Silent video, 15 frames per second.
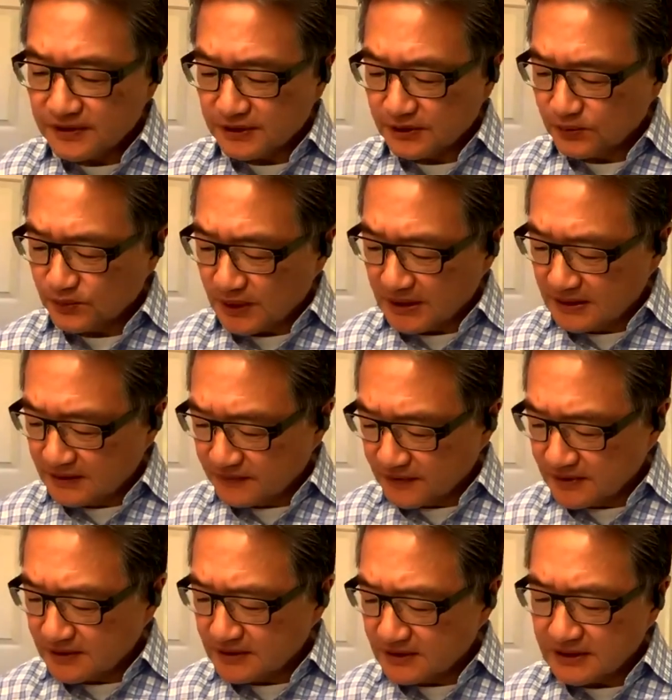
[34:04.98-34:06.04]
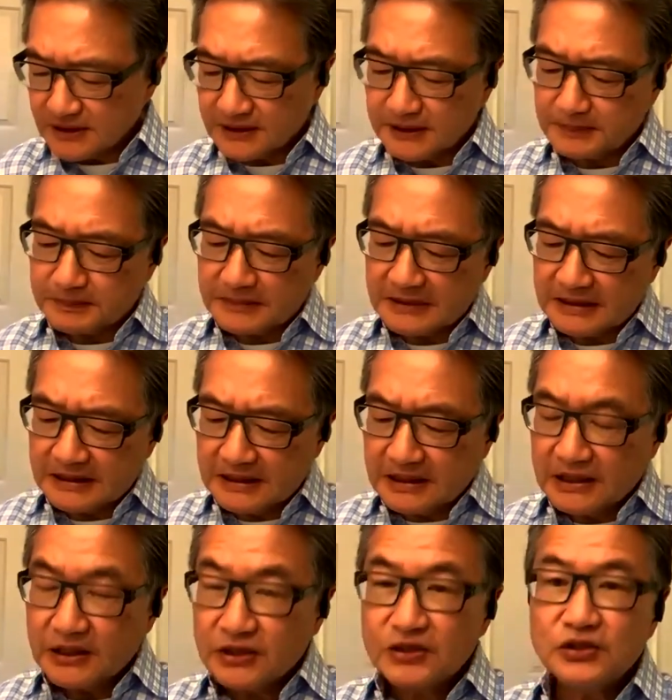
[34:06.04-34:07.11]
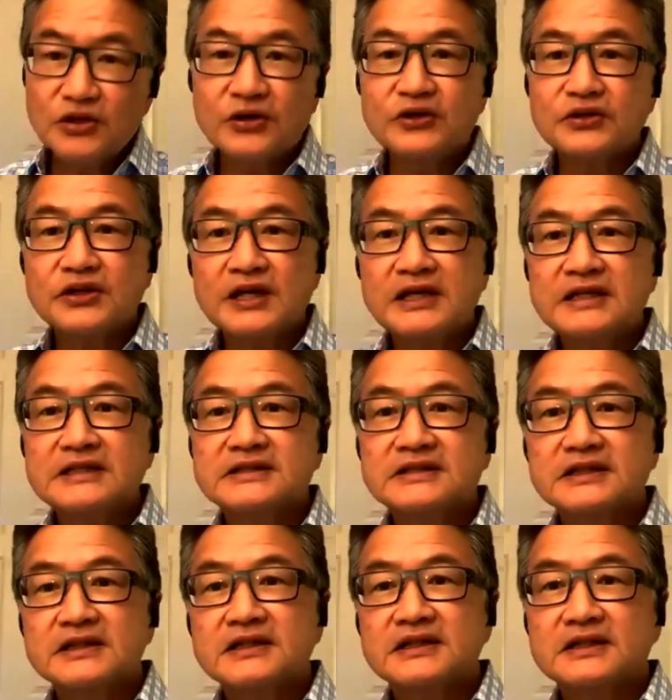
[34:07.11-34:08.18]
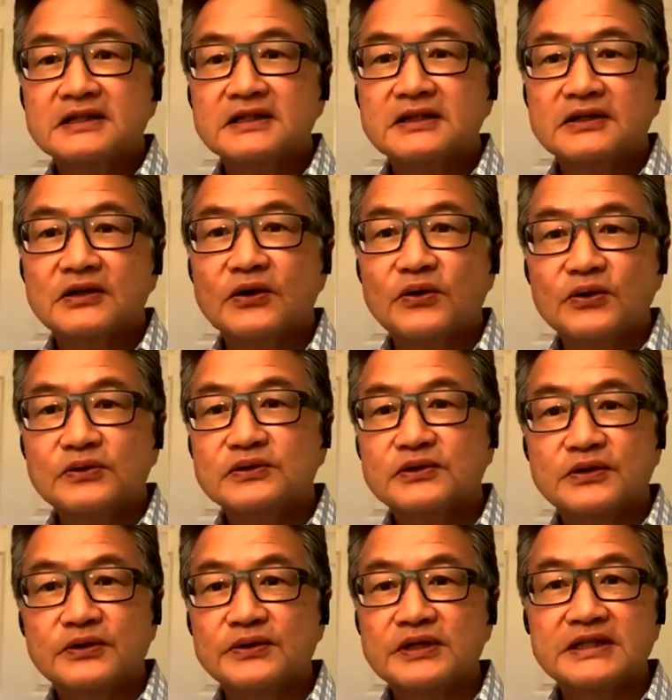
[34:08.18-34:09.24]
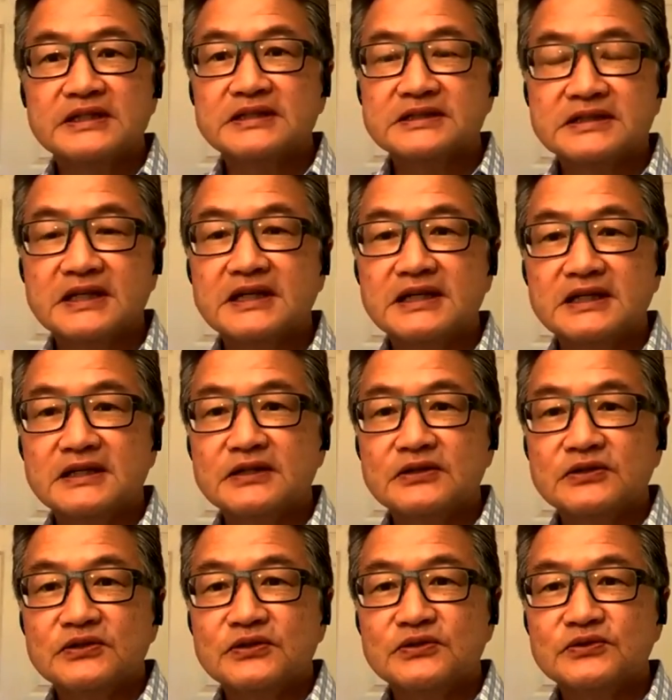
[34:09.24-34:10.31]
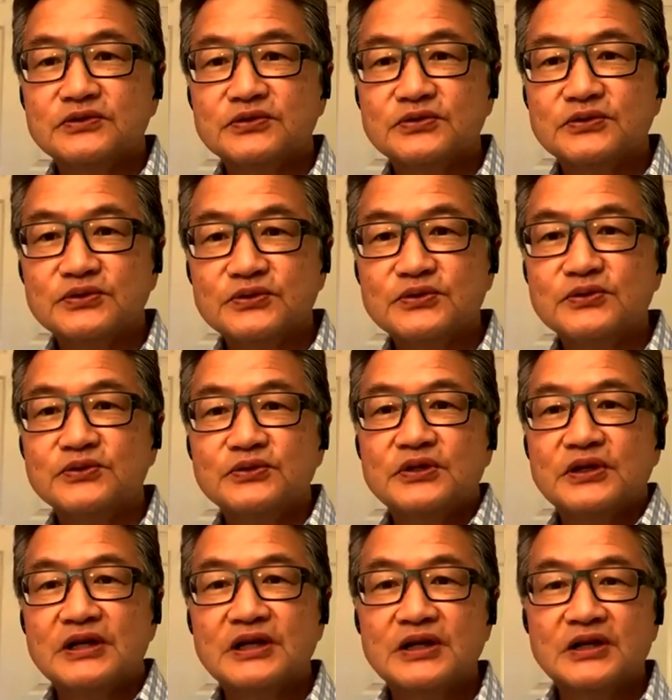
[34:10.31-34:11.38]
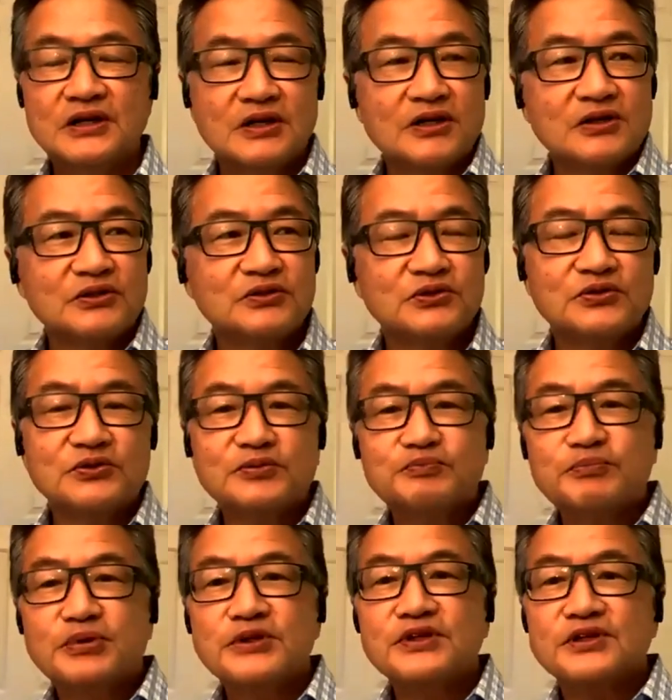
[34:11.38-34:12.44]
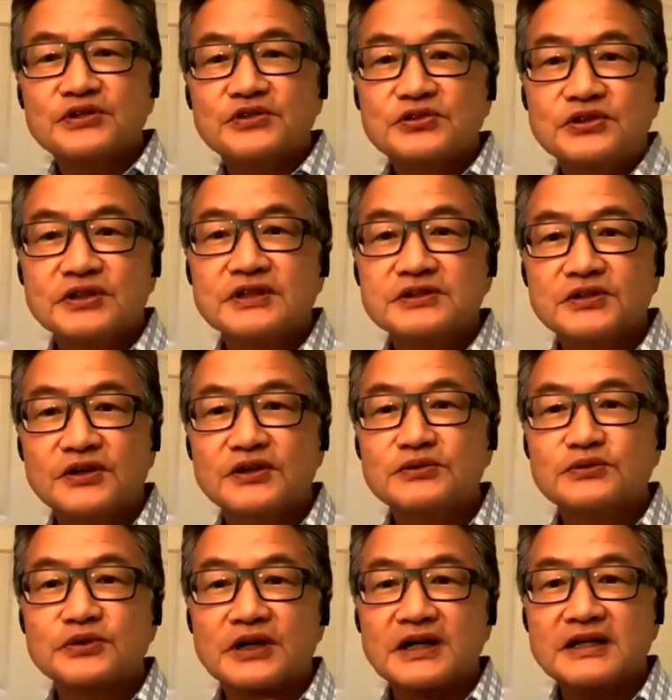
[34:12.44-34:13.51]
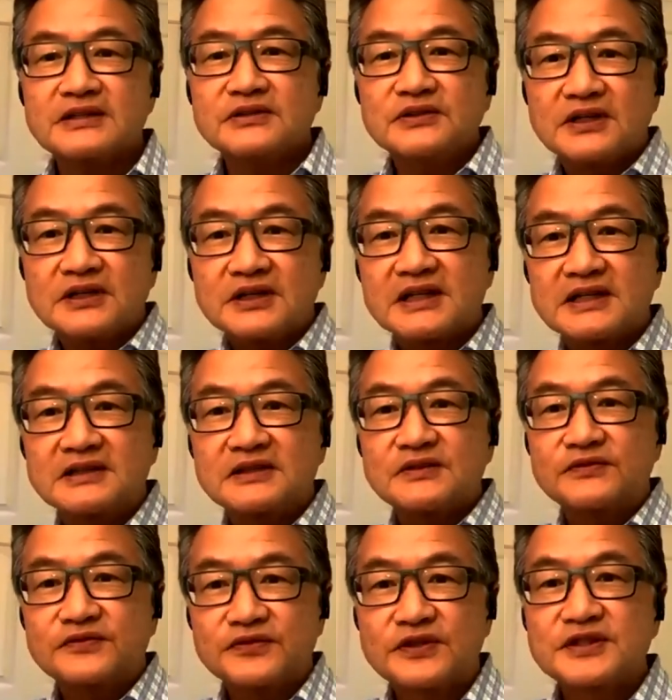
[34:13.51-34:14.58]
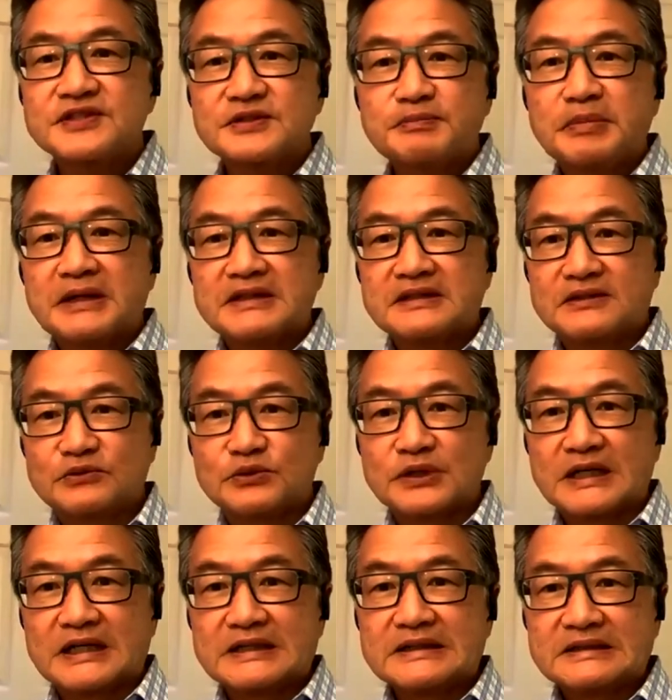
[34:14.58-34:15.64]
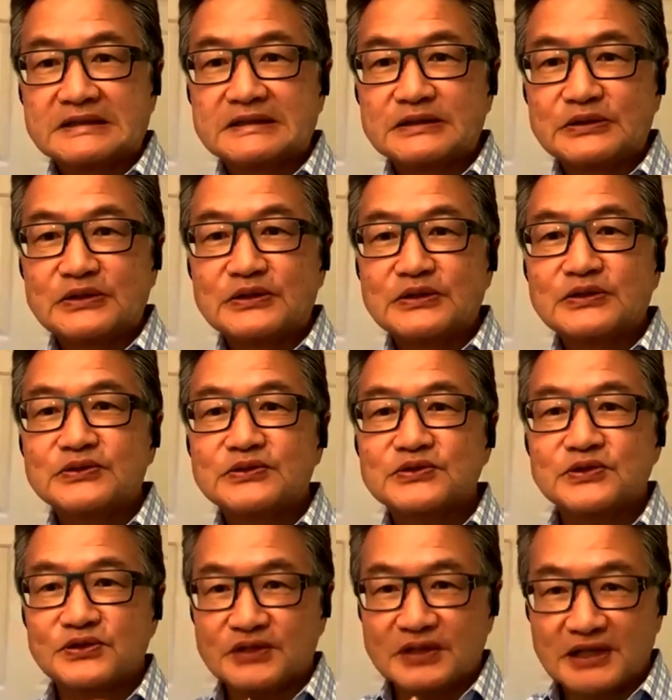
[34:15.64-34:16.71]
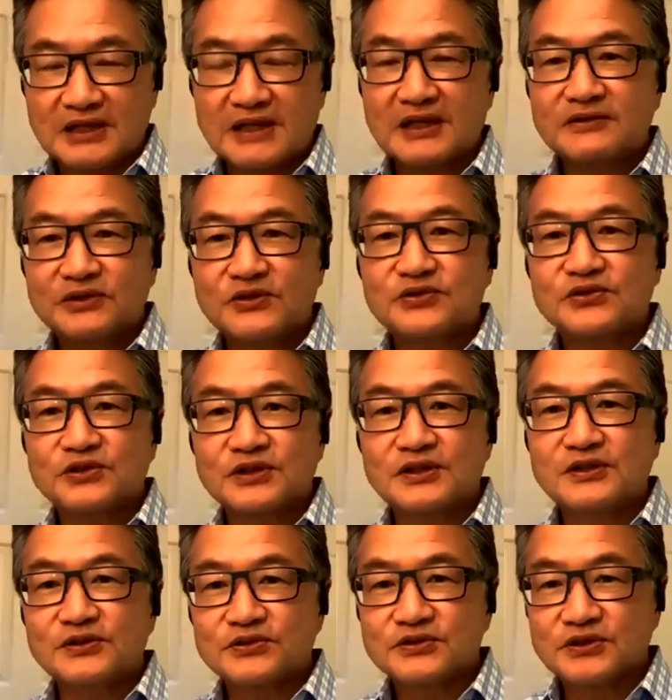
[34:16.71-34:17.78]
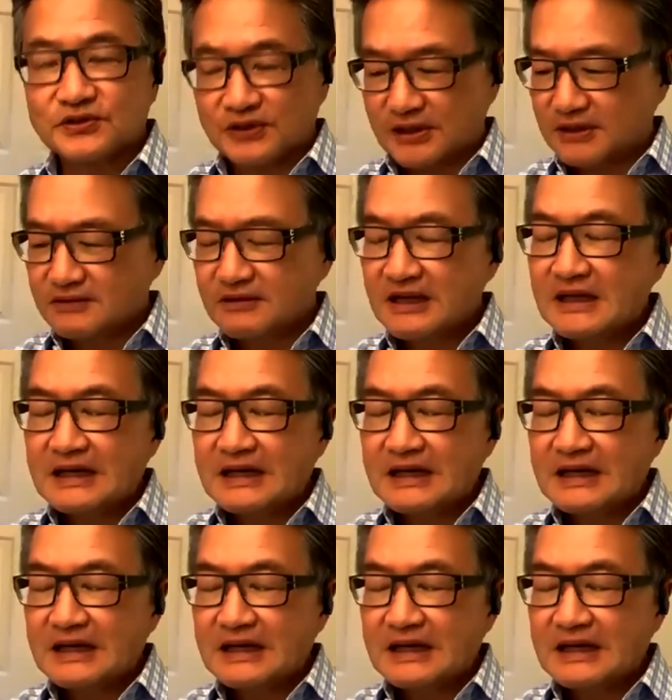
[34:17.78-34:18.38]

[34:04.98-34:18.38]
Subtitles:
very relevant. You know, there is a old Korean saying, to put your shirt on right, you got to get the first button right, you know, so that the shirt looks great.